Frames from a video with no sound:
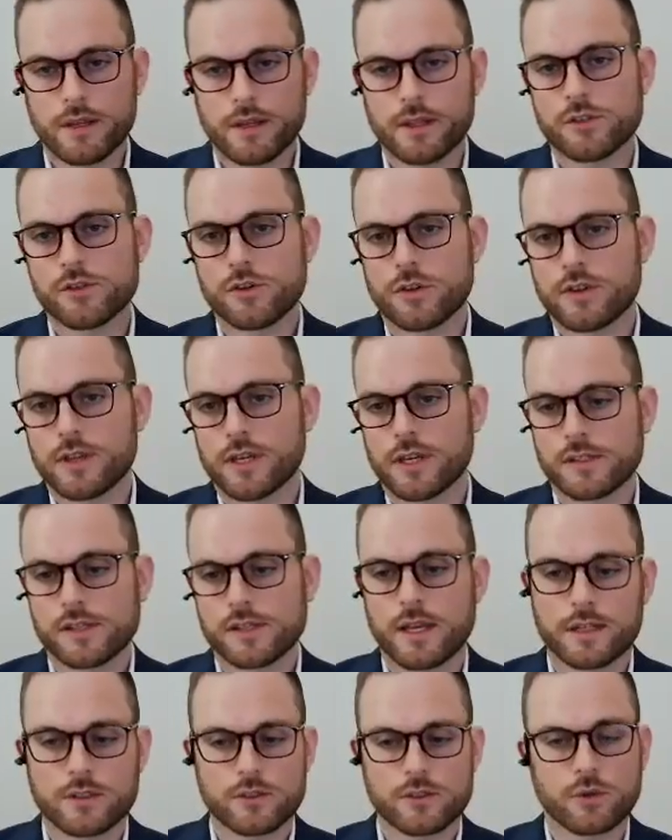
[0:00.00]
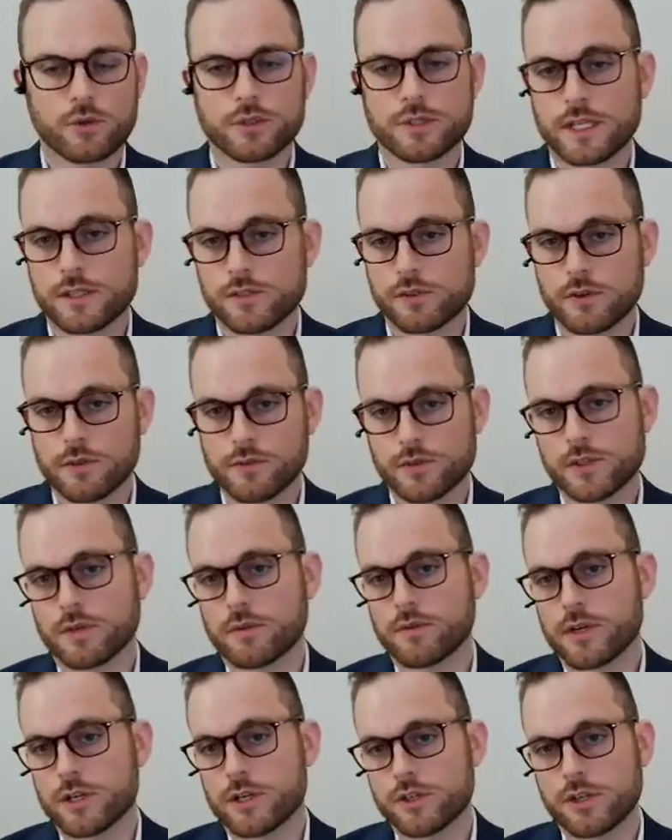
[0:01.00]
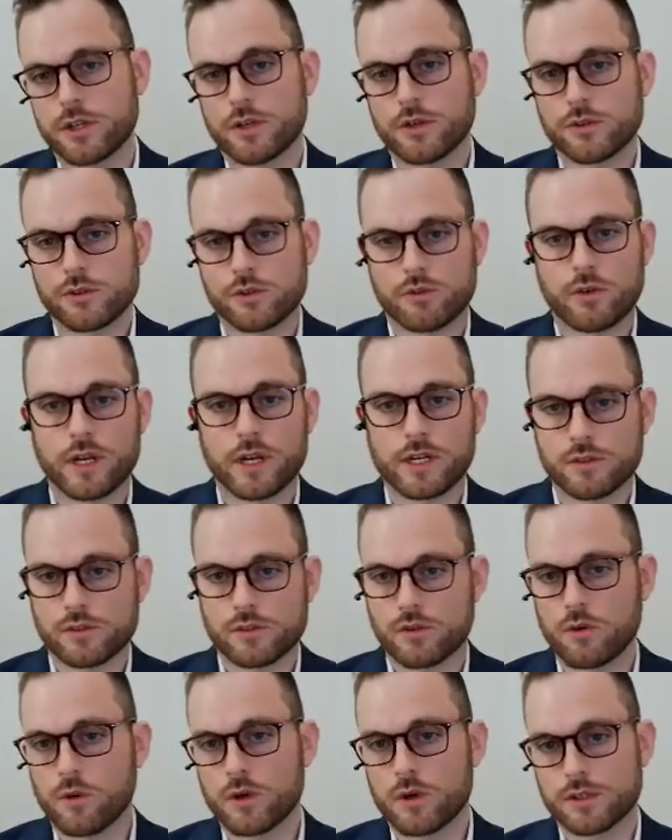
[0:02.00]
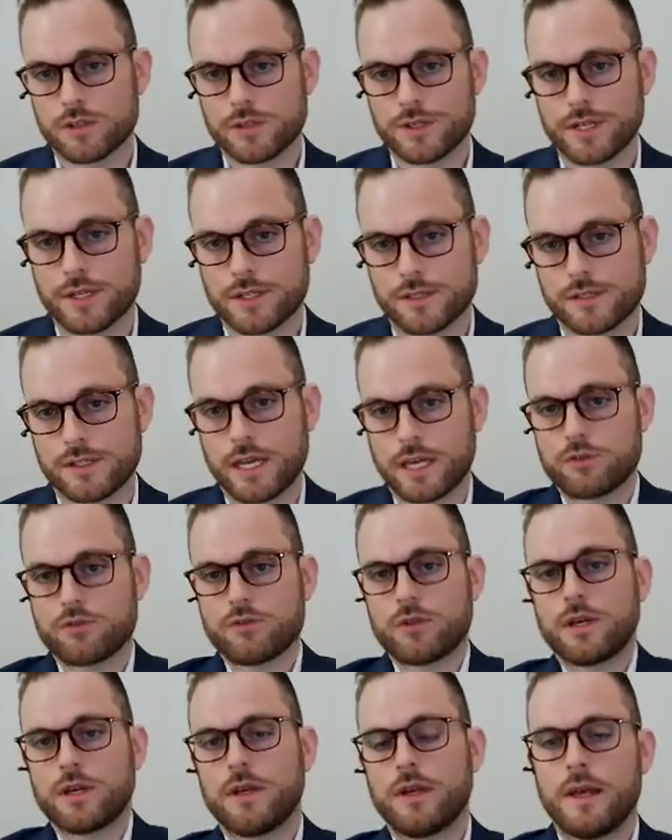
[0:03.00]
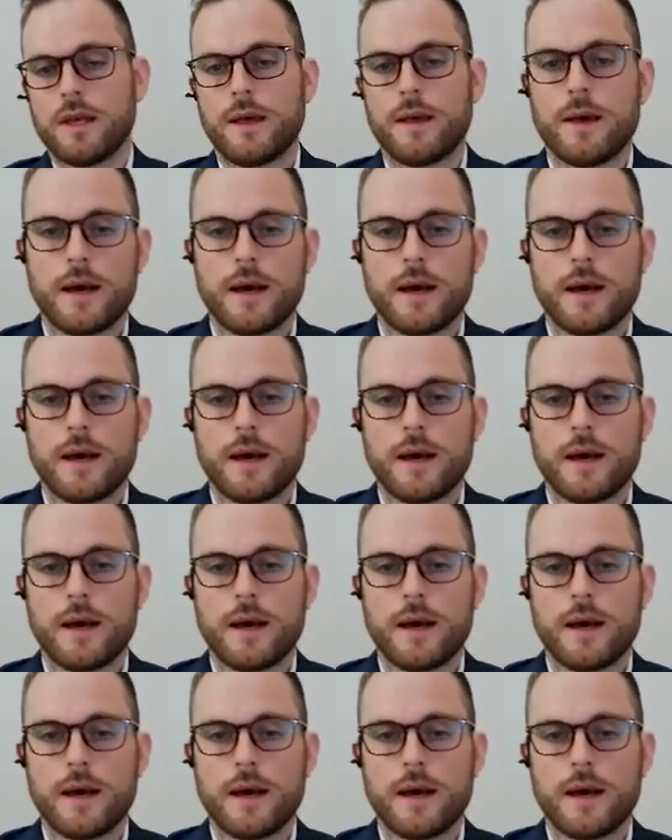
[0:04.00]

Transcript: And these are things like total debt servicing ratios, credit scores, etc.,